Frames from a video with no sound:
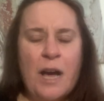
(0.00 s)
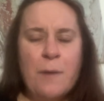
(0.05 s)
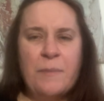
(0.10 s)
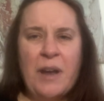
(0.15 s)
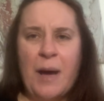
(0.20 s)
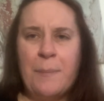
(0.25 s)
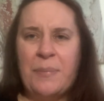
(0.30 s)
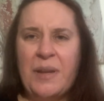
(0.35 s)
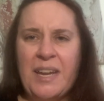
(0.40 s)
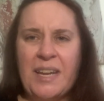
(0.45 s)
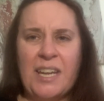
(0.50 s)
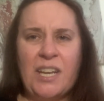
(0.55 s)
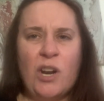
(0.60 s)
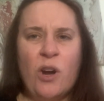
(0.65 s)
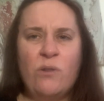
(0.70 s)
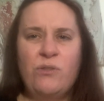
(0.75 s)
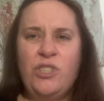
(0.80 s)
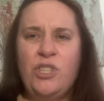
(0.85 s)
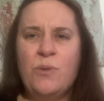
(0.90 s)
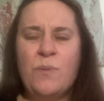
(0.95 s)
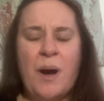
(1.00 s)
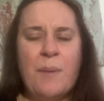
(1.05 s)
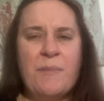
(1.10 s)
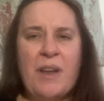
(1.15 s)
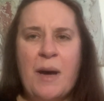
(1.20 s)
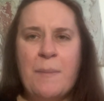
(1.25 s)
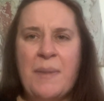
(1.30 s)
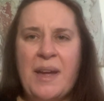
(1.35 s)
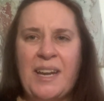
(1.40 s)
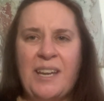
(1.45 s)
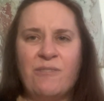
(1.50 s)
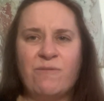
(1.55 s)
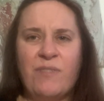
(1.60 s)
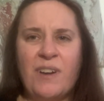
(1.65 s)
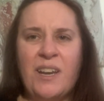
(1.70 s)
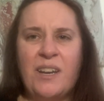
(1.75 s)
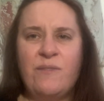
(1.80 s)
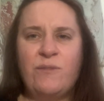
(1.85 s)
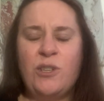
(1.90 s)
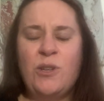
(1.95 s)
I'm not picking on you. I'm not making
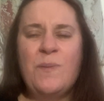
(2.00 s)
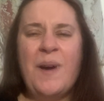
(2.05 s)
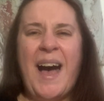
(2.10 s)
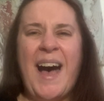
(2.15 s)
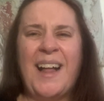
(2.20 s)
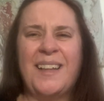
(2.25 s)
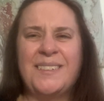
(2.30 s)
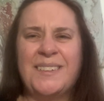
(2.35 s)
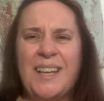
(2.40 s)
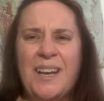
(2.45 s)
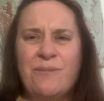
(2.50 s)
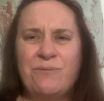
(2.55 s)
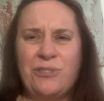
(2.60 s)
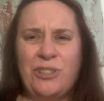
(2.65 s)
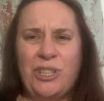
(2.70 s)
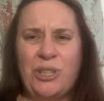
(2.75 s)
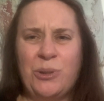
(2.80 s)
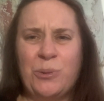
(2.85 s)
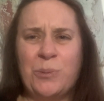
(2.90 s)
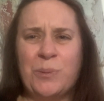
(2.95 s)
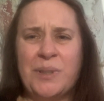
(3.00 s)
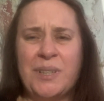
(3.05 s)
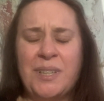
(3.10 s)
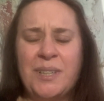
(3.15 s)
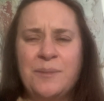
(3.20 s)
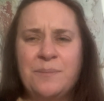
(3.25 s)
fun of you. I love you.